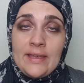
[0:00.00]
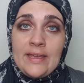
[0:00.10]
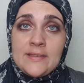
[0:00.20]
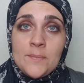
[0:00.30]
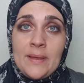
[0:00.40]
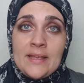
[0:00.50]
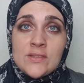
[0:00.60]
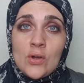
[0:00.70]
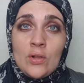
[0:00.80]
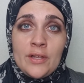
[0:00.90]
It depends
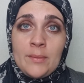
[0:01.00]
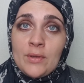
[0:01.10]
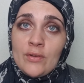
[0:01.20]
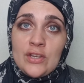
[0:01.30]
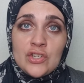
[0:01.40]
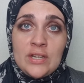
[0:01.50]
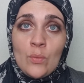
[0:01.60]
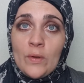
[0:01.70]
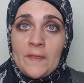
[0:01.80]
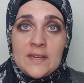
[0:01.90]
all on immigration and
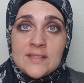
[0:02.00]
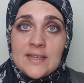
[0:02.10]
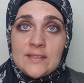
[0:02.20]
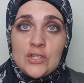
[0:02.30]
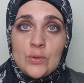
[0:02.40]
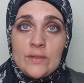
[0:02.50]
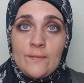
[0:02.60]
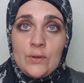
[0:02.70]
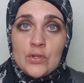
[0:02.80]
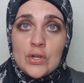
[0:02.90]
what they decide to do in the
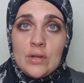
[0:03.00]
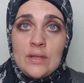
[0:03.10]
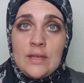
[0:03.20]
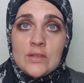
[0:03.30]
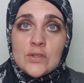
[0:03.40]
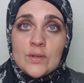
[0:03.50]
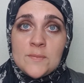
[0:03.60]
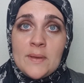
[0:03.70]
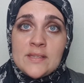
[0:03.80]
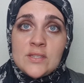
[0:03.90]
future, so it's
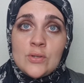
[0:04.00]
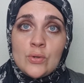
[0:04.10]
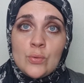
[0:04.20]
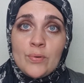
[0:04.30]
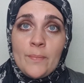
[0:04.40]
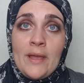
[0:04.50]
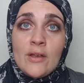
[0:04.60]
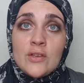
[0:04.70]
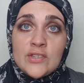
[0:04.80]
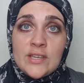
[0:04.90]
best to prepare
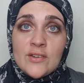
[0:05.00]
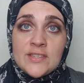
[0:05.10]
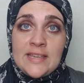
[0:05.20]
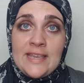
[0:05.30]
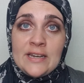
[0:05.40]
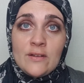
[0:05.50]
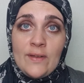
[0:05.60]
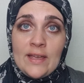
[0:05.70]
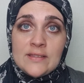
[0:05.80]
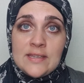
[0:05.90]
your CRC in
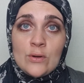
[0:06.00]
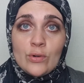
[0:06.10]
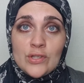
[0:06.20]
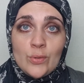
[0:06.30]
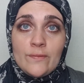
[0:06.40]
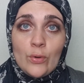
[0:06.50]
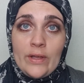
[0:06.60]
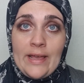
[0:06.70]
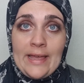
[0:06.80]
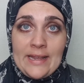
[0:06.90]
advance in order to
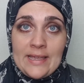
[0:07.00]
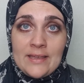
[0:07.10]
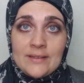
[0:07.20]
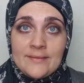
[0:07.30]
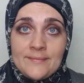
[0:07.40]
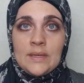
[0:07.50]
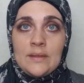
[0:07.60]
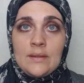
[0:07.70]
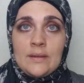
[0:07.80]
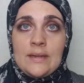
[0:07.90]
avoid a headache.
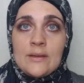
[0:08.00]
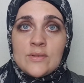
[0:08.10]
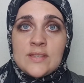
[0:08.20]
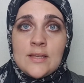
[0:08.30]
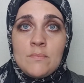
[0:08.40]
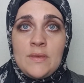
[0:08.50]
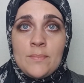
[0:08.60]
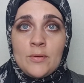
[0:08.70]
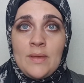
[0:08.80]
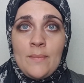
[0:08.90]
Now, some
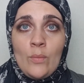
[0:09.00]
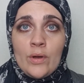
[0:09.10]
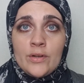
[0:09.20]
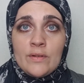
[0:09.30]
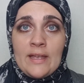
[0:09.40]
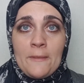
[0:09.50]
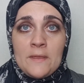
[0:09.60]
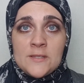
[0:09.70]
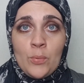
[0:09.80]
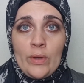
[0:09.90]
people may be wondering at
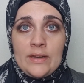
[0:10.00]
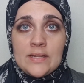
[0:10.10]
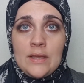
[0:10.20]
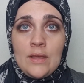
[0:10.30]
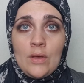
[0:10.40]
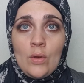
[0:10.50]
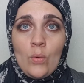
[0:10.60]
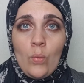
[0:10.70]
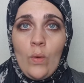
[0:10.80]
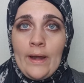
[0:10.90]
this point,
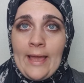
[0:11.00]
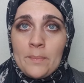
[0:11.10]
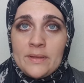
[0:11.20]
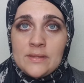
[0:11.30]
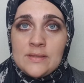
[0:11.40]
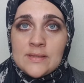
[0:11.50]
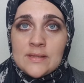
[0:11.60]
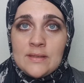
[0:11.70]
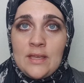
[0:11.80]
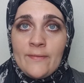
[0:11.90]
what happens
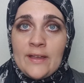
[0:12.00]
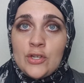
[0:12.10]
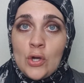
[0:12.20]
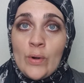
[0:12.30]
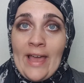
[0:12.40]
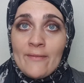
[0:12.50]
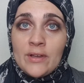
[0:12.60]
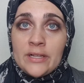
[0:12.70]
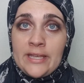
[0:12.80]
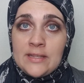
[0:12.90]
if I don't have a
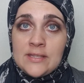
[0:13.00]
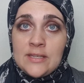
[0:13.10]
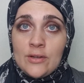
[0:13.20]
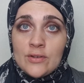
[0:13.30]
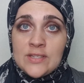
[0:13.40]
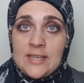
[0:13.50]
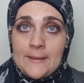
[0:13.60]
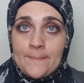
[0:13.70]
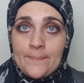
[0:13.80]
clean CRC?